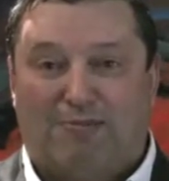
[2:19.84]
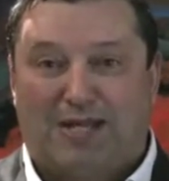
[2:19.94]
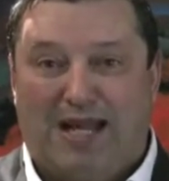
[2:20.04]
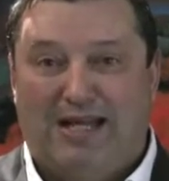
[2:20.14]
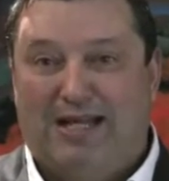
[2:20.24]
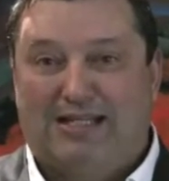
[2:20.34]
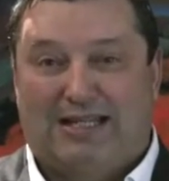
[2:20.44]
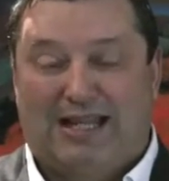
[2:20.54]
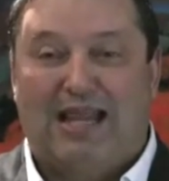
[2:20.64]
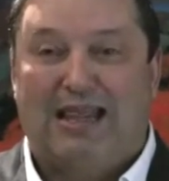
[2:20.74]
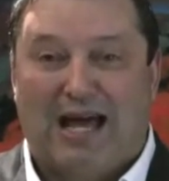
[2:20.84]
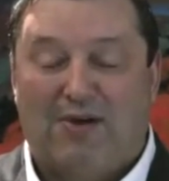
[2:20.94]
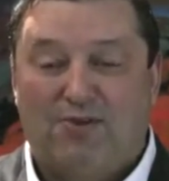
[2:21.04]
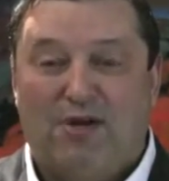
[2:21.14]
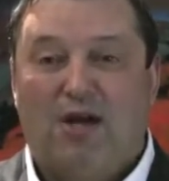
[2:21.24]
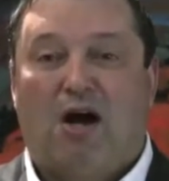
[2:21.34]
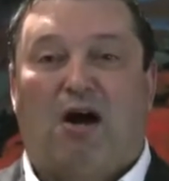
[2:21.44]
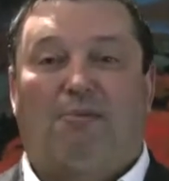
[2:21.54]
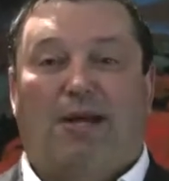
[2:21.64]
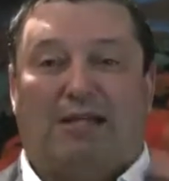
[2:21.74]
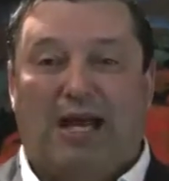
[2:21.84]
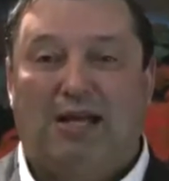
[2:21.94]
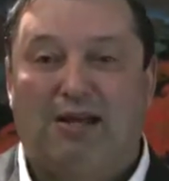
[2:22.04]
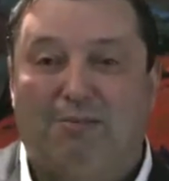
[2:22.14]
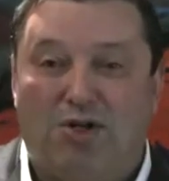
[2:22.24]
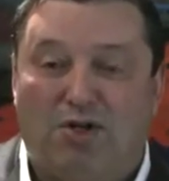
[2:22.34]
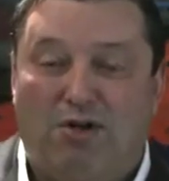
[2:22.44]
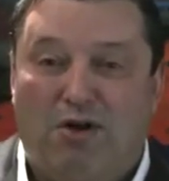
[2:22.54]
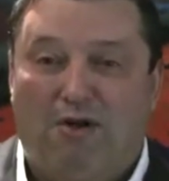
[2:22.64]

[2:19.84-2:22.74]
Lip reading: him 10 deals at $10,000, I'll make 10 commission